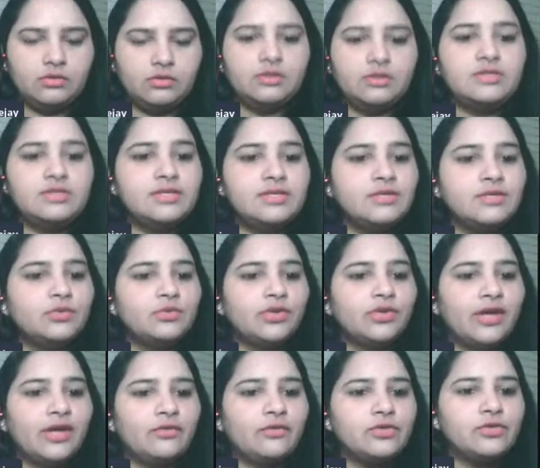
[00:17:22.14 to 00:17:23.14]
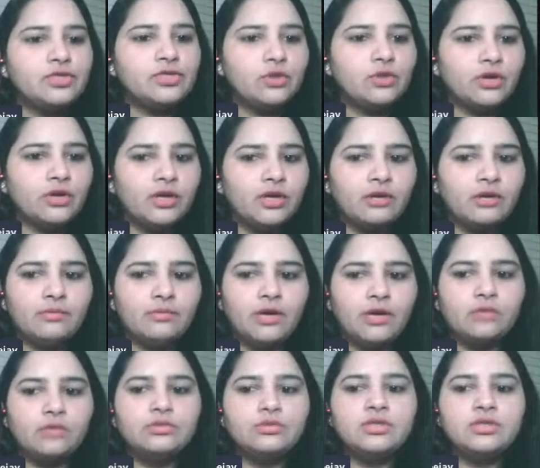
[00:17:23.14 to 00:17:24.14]
This is what I was talking
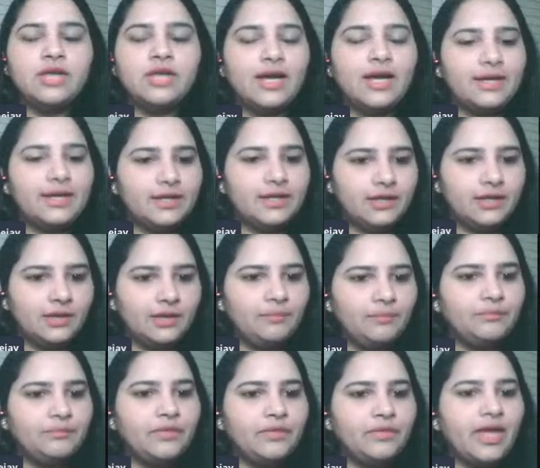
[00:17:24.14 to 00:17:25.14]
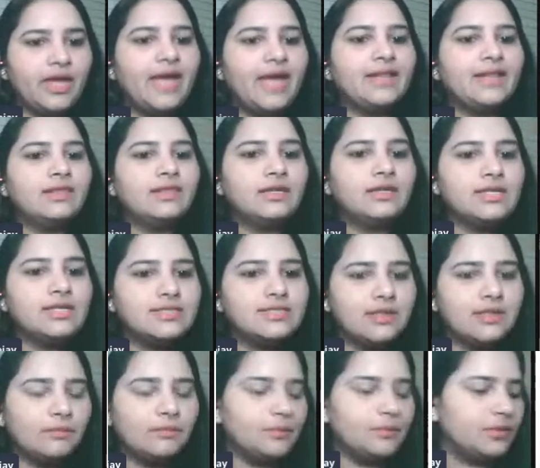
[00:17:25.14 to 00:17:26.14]
about, the idea and the
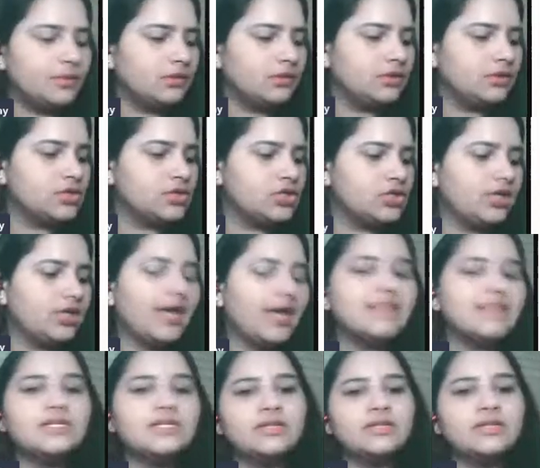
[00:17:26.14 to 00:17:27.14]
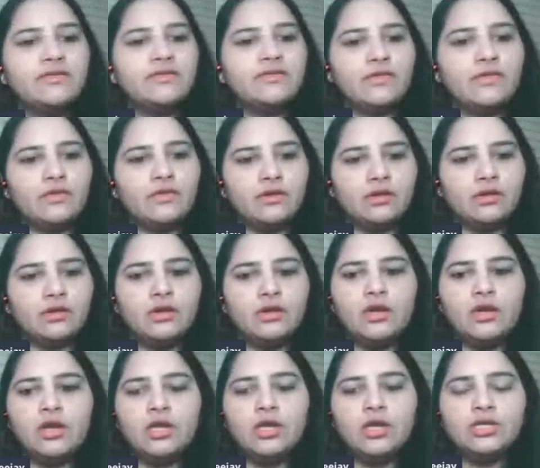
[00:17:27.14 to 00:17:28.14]
example. She has written everything.
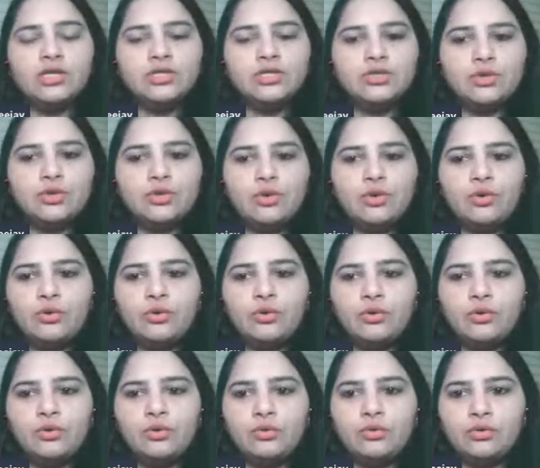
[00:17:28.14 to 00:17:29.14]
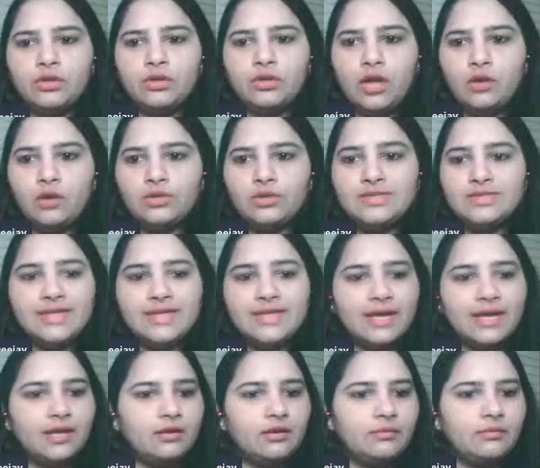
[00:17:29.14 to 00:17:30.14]
So now the
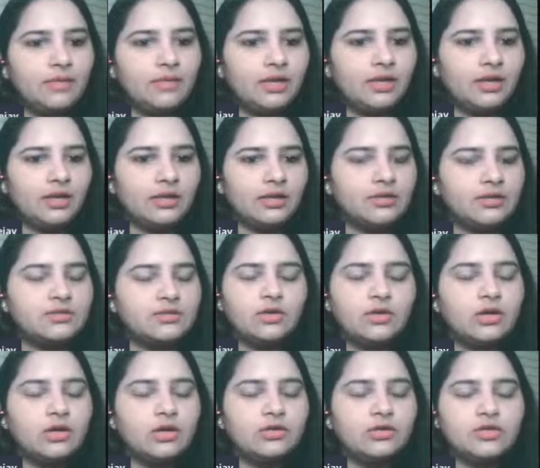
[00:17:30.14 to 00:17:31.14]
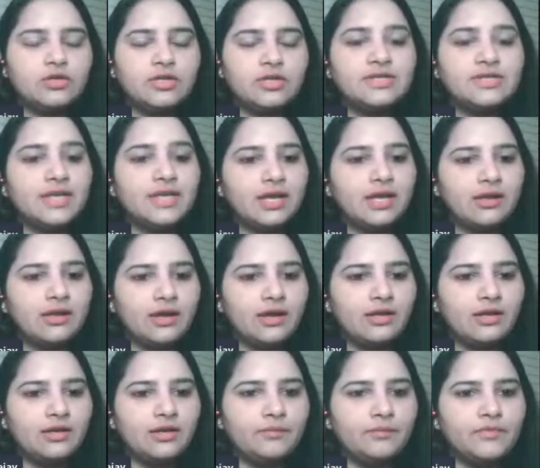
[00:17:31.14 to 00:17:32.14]
second main idea, sorry, second
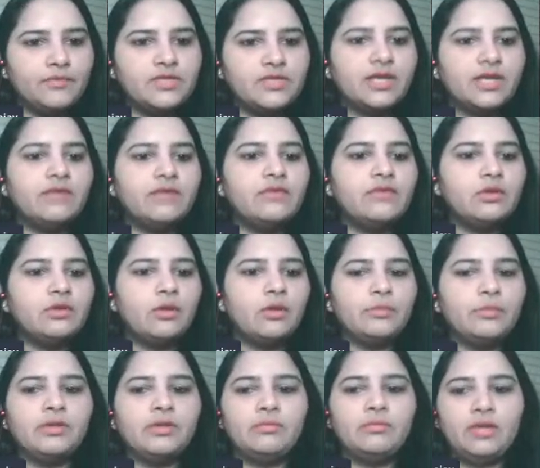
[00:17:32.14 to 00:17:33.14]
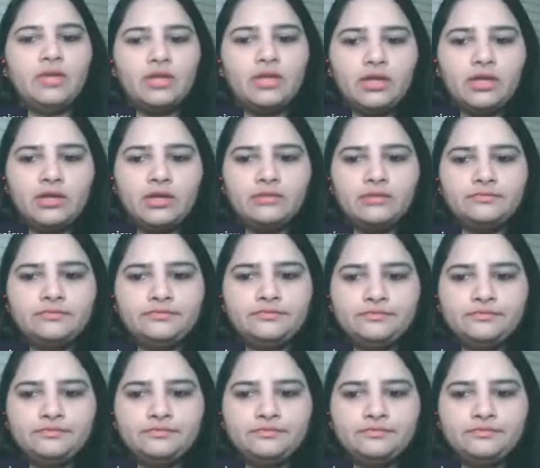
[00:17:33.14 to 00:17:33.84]
idea. Second will not be the main idea.